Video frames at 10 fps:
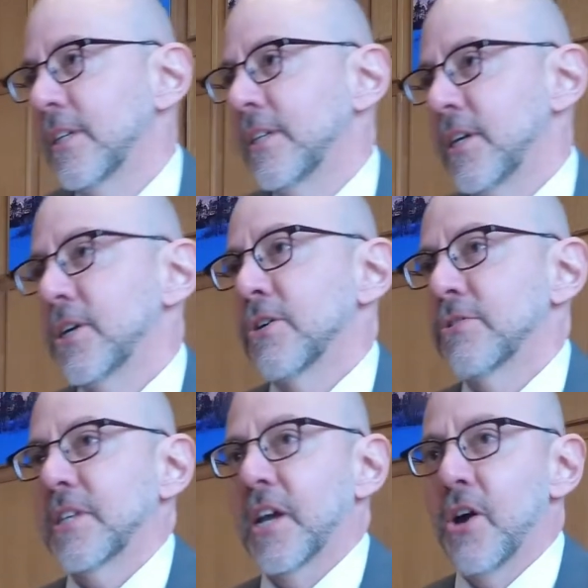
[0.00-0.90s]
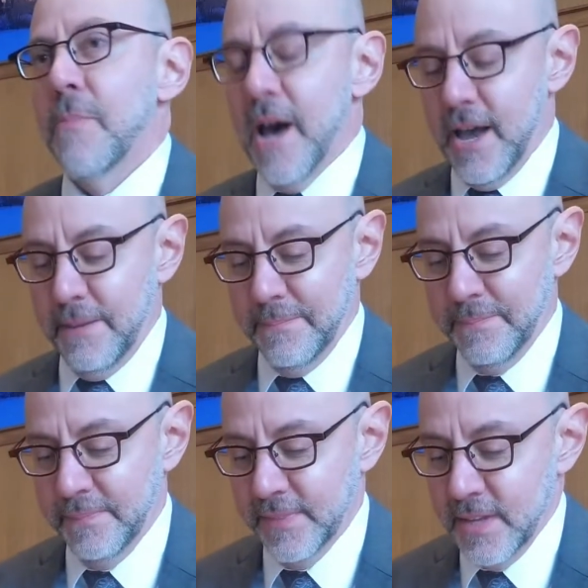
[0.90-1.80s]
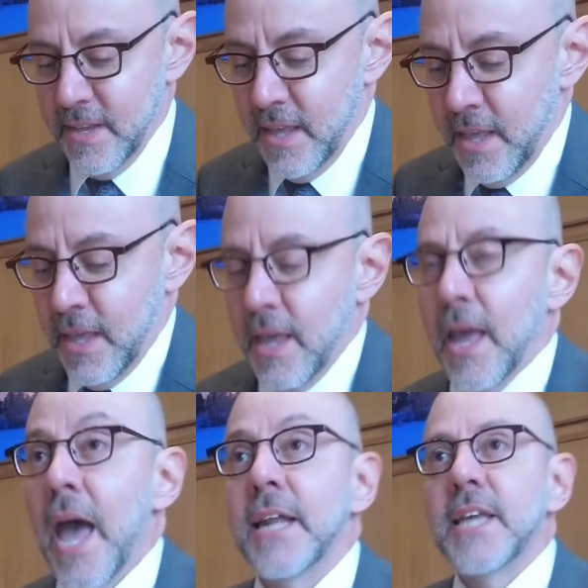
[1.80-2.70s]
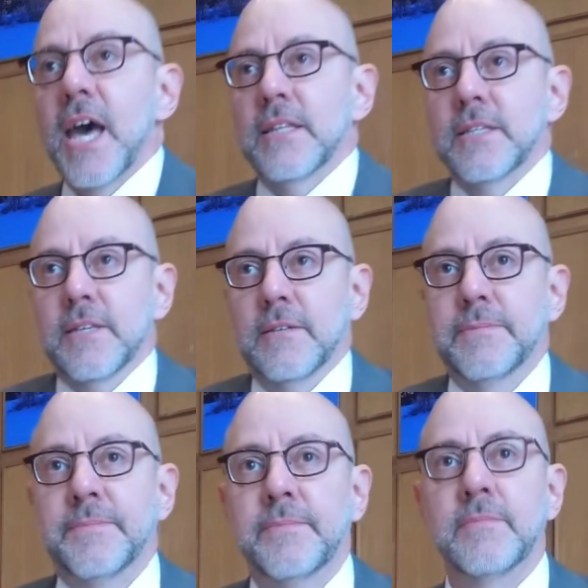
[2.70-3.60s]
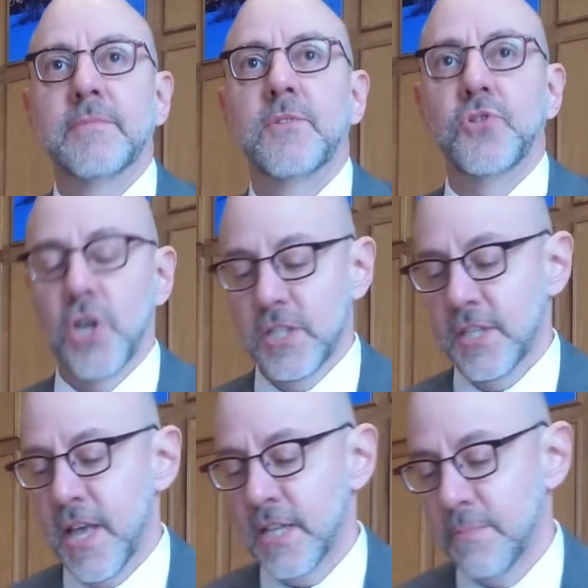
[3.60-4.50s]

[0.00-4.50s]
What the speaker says: years can go by. And yet, just last